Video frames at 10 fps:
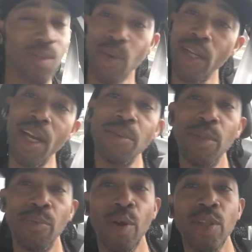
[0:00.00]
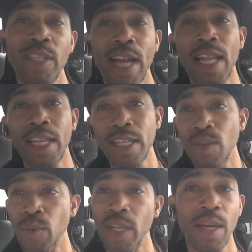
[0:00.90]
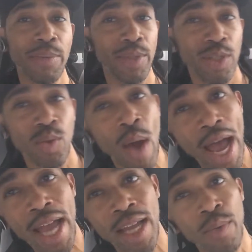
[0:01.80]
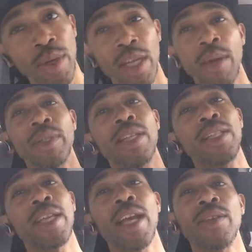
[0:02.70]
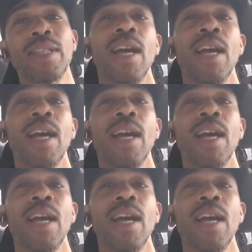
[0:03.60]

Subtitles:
And when it comes to personality and when it comes to swag and when it comes to anything else,